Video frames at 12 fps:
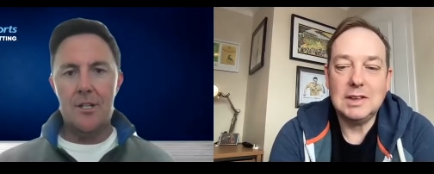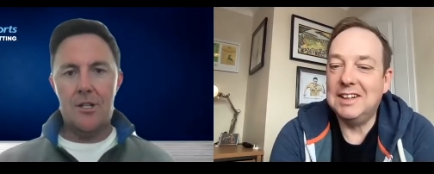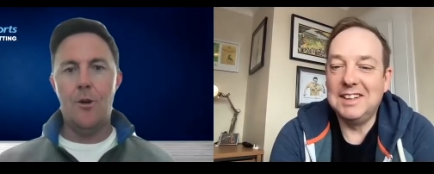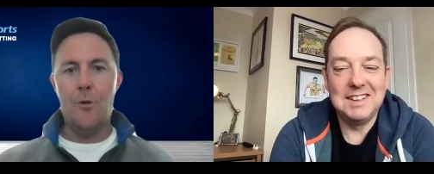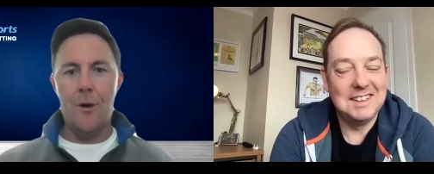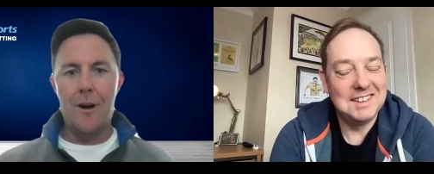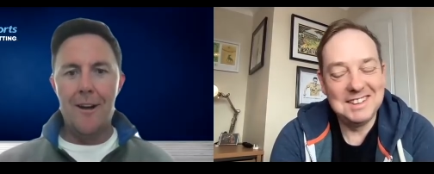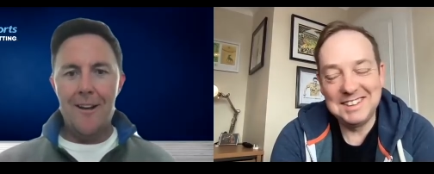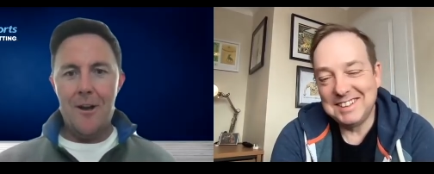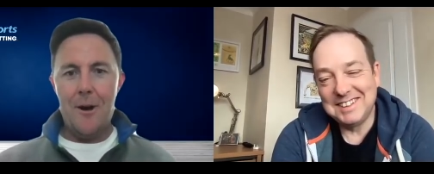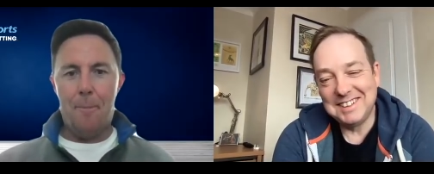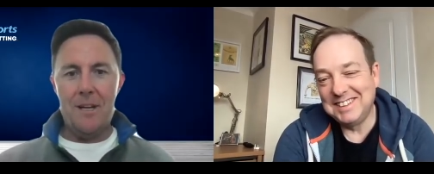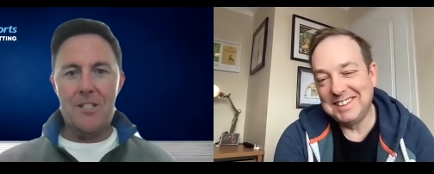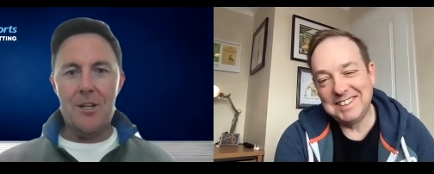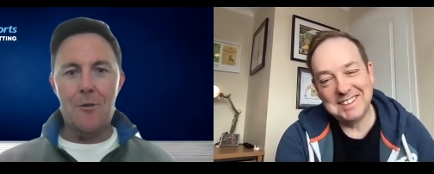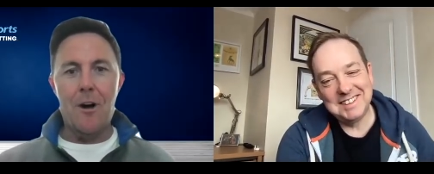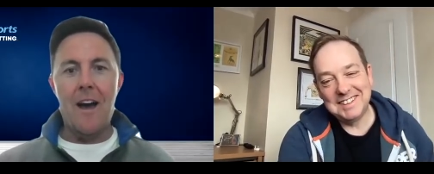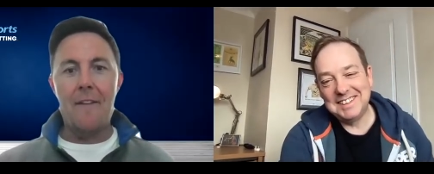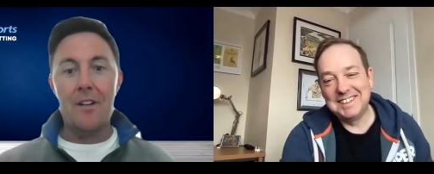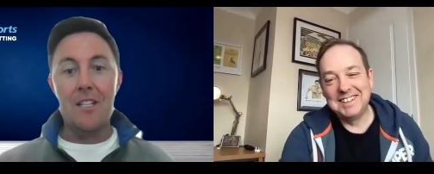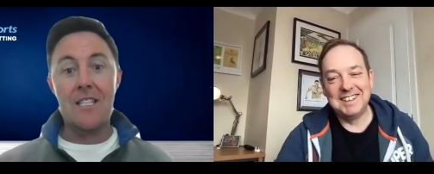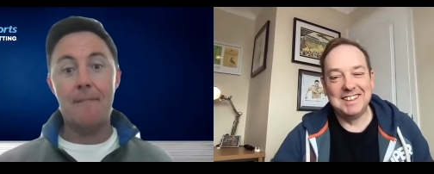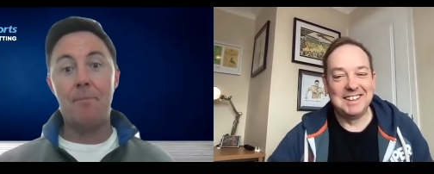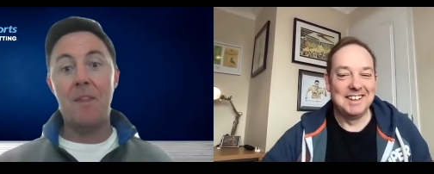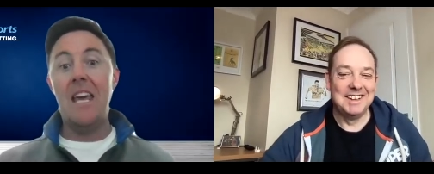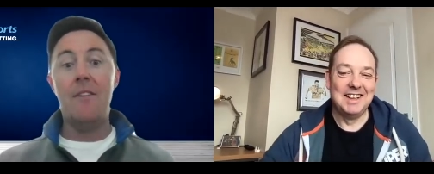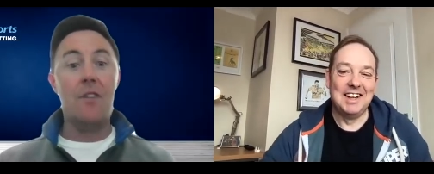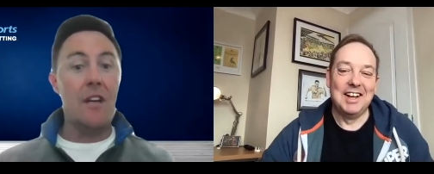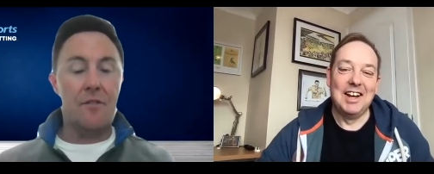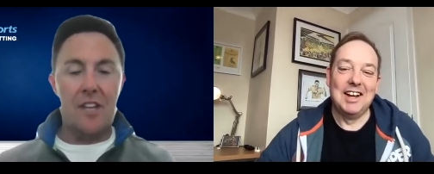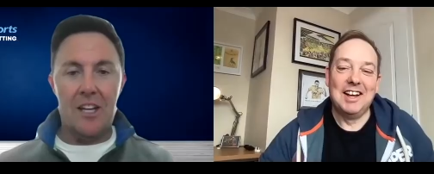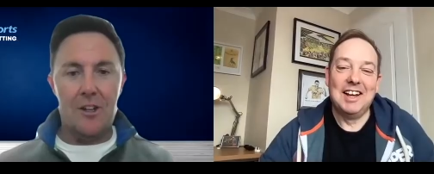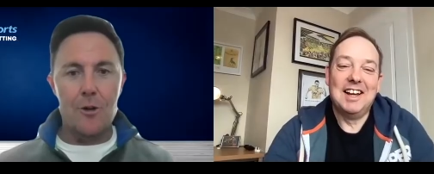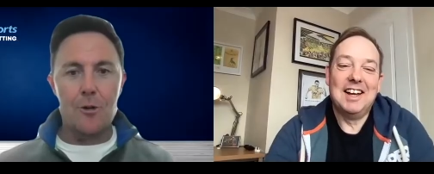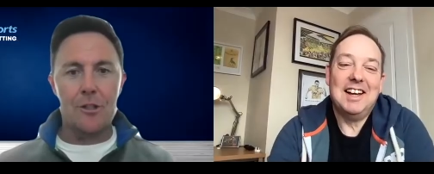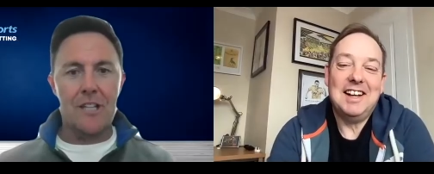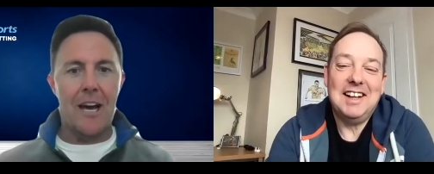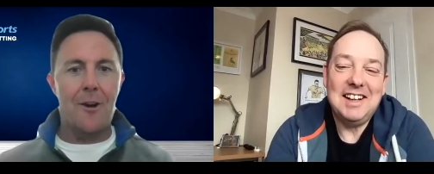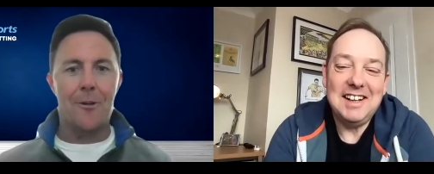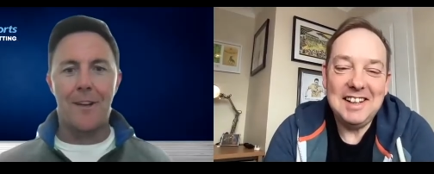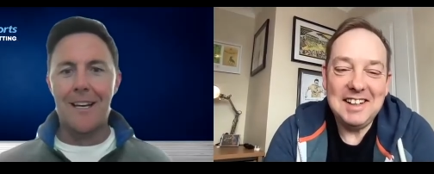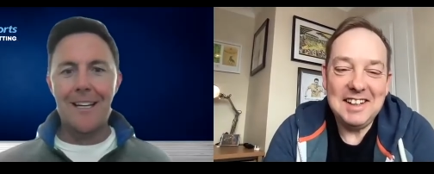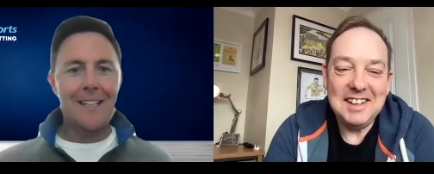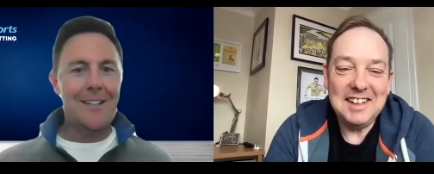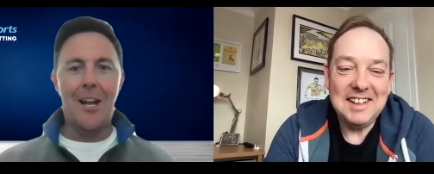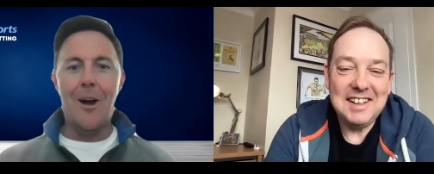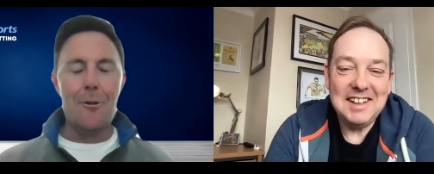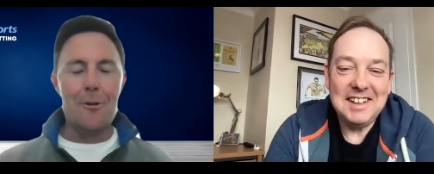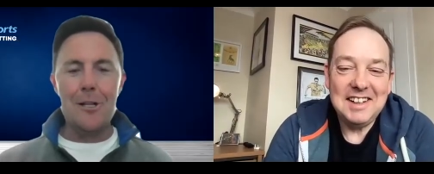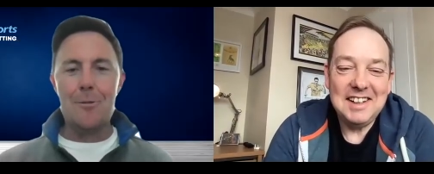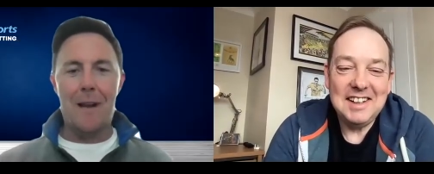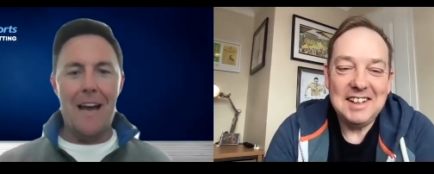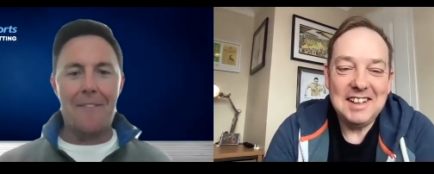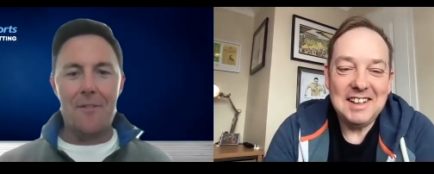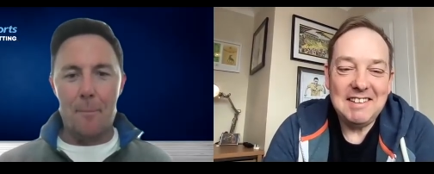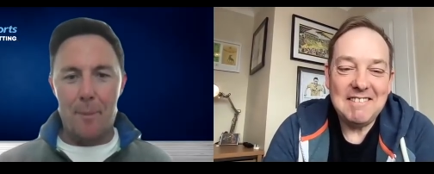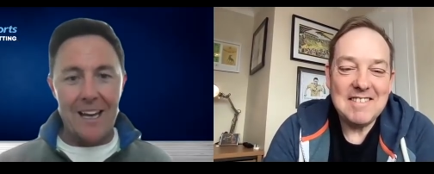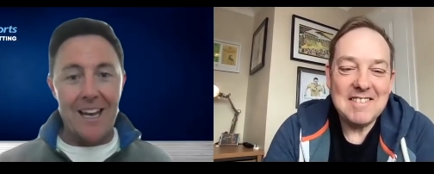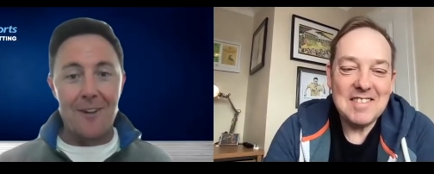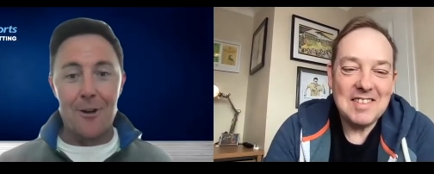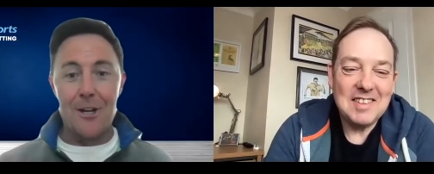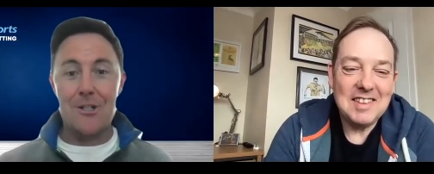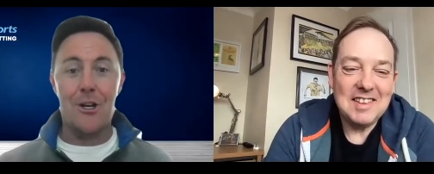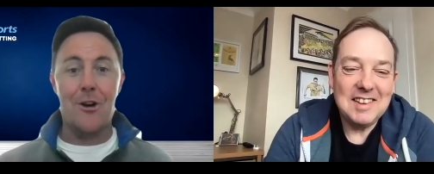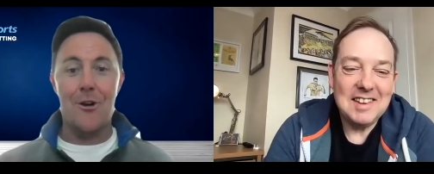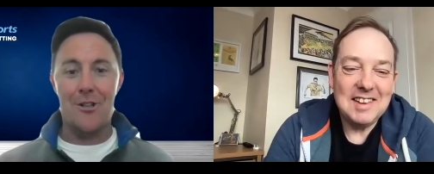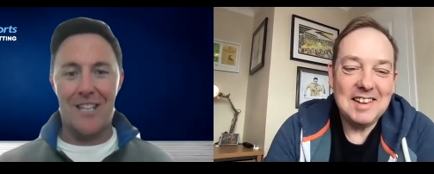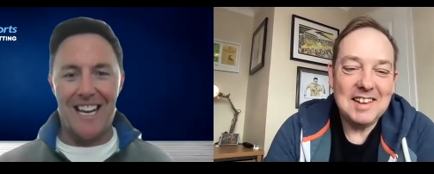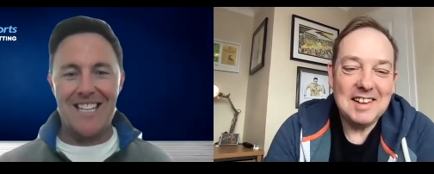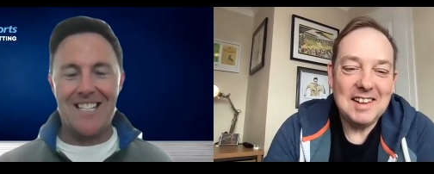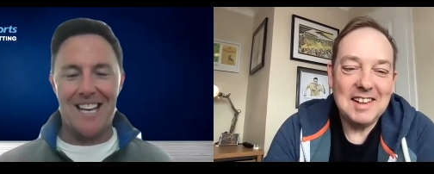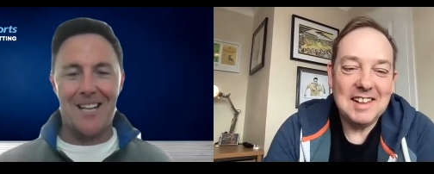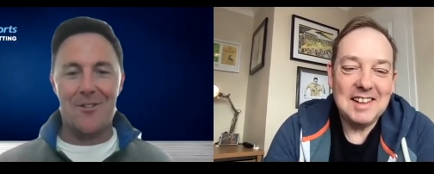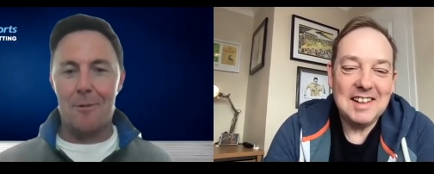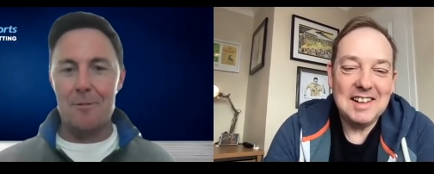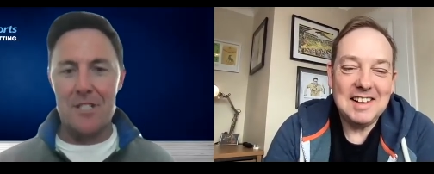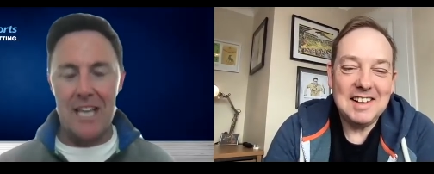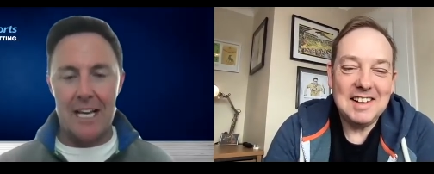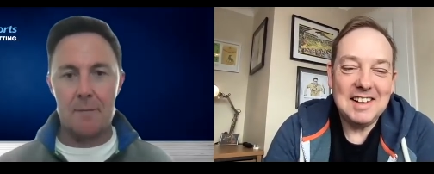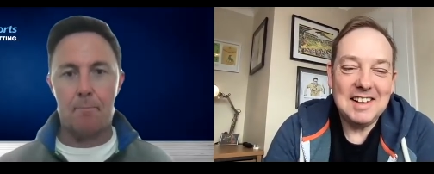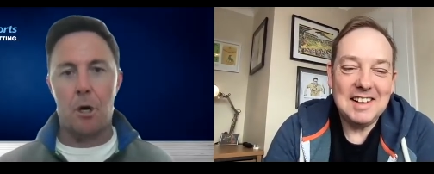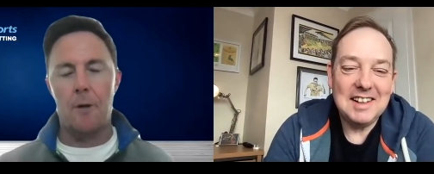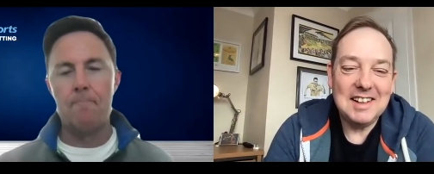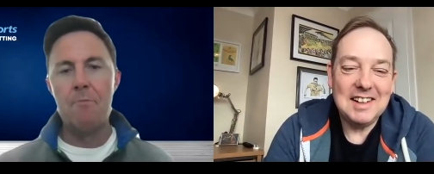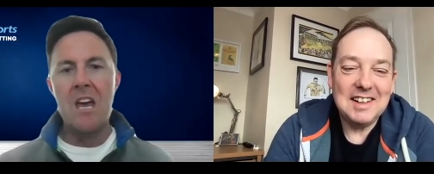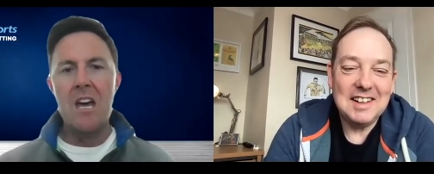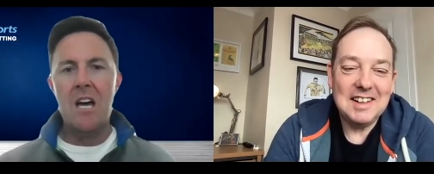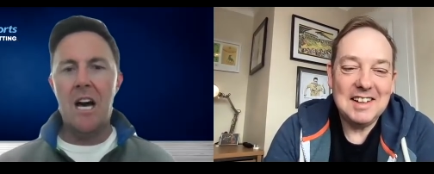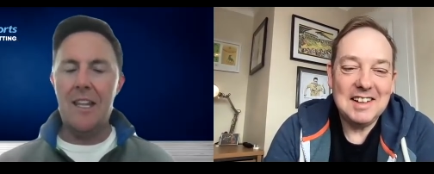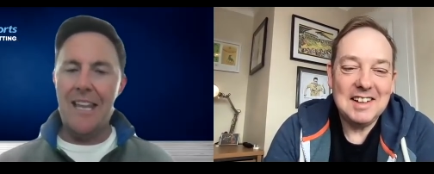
Speaker 1: to your bitter rivals. Even if they do go down, the locals will have the bragging rights, of course, getting 6 from 6, but I